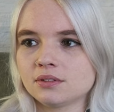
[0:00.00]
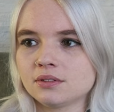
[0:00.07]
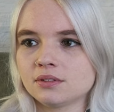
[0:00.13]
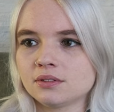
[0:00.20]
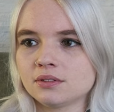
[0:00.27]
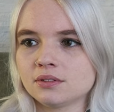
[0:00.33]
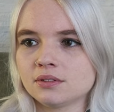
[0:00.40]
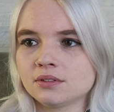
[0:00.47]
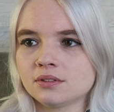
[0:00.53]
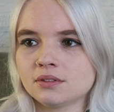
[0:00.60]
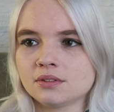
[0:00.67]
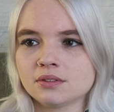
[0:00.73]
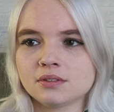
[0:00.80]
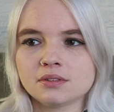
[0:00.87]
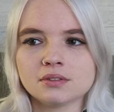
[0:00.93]

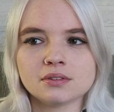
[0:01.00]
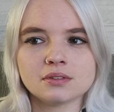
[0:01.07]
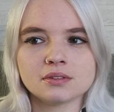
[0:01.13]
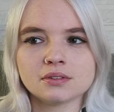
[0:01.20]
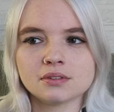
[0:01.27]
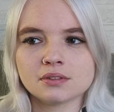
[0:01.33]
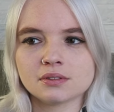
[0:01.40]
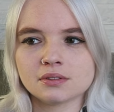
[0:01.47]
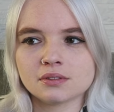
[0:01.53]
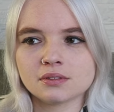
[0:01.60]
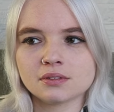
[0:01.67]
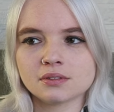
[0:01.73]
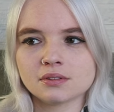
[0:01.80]
Nobody speaks.